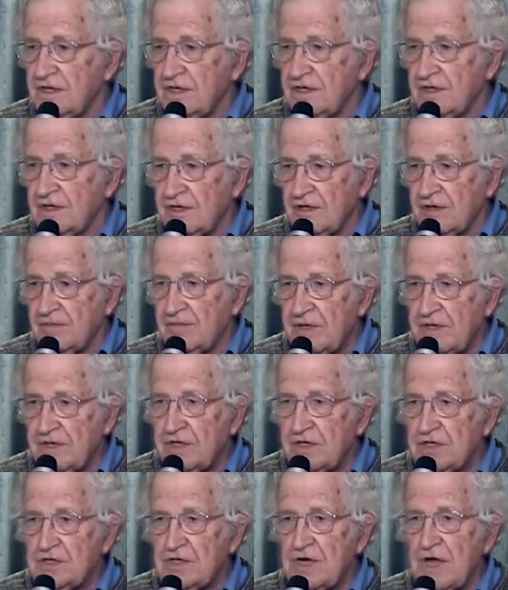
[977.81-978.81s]
Their
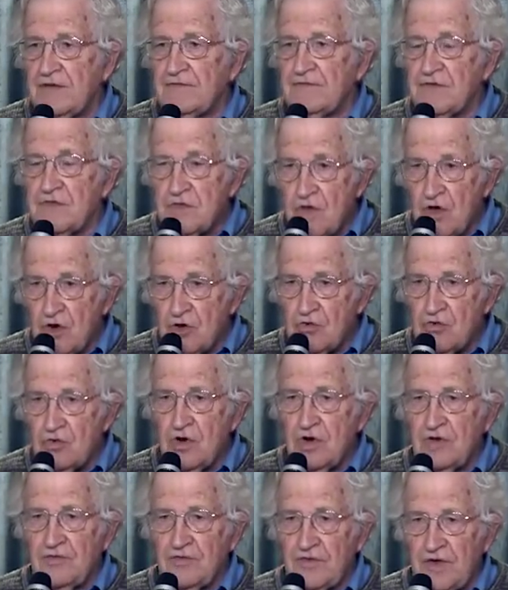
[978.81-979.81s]
opinions have
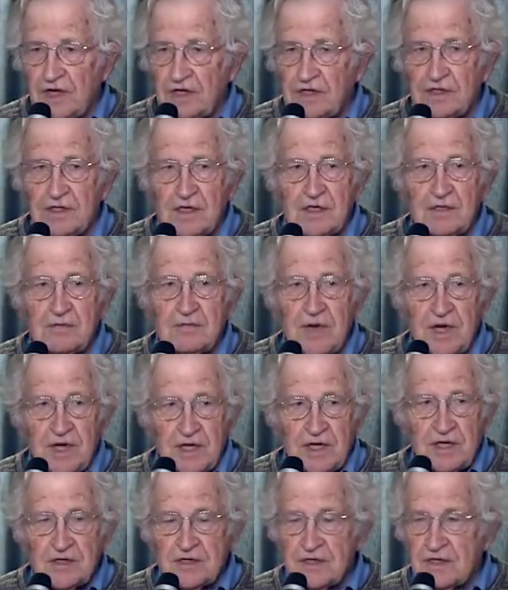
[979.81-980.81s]
no effect on
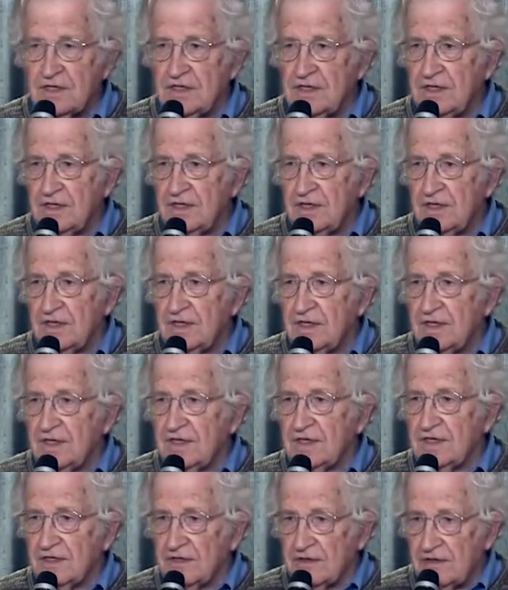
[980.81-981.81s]
policy.
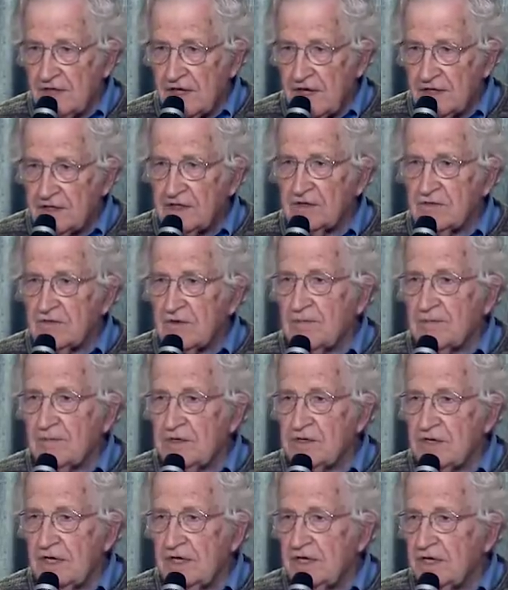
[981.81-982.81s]
Their elected
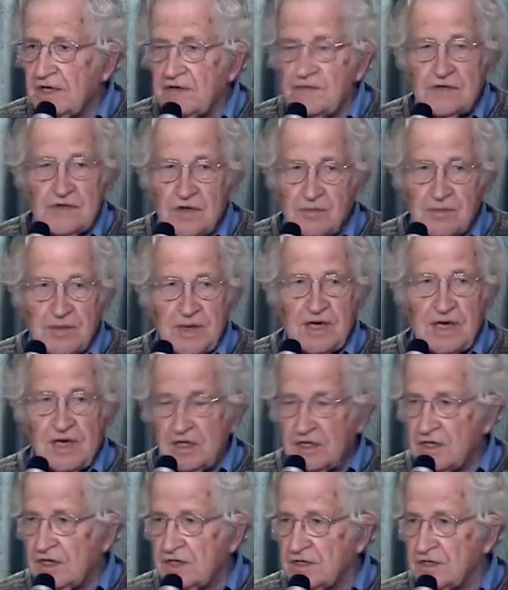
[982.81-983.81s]
representatives don't pay
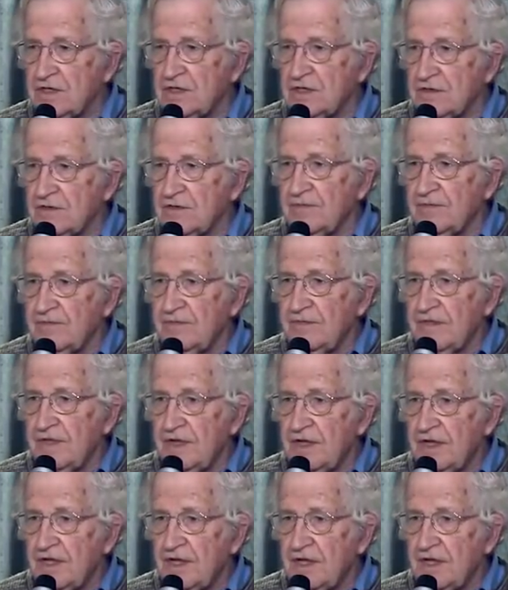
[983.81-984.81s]
any attention to them.
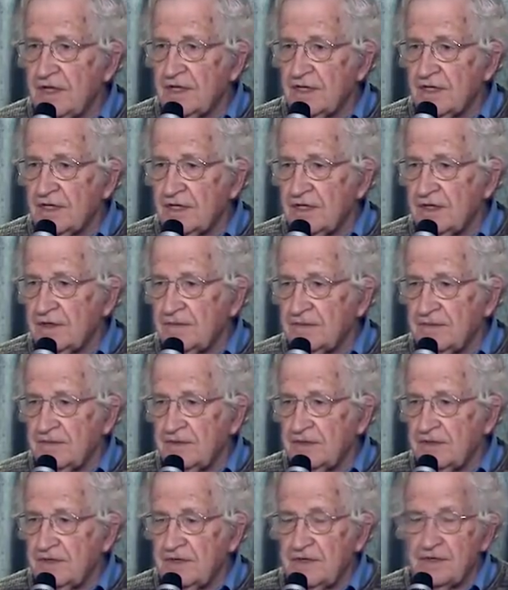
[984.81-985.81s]

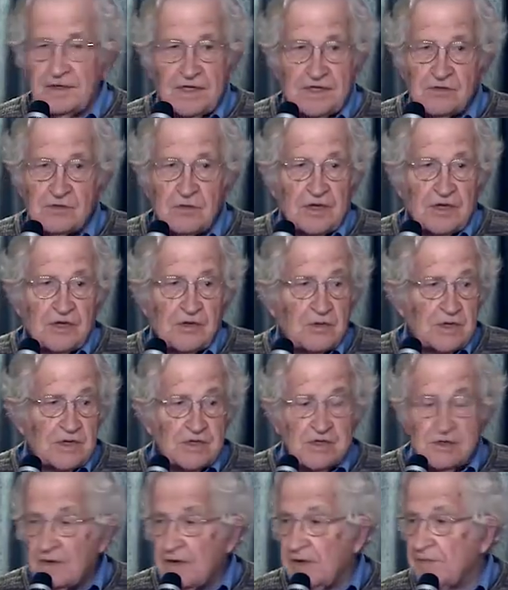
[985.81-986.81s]
That's one of the
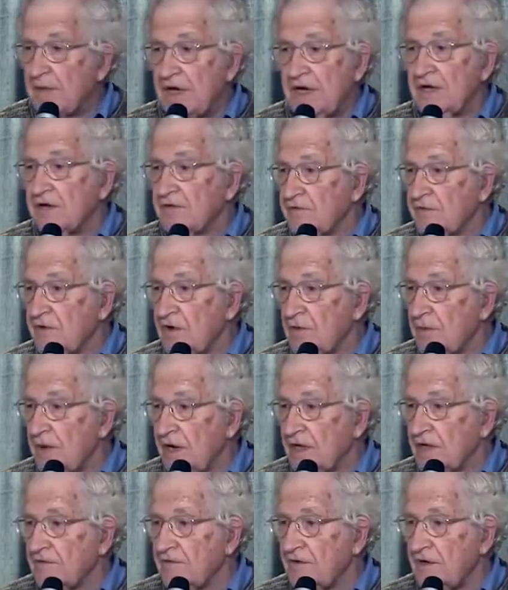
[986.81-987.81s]
reasons why many of them don't
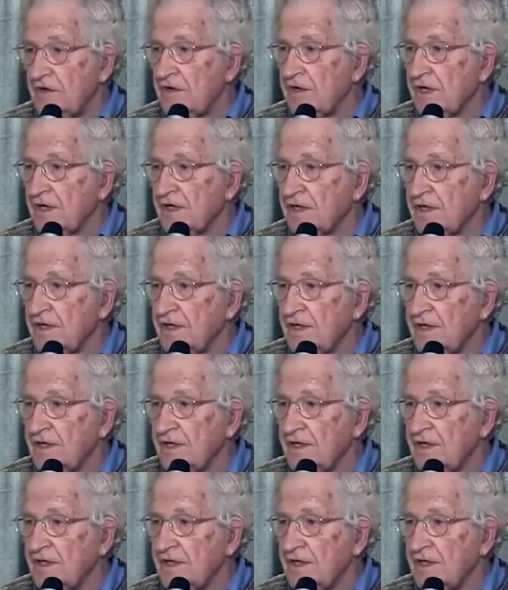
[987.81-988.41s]
bother voting.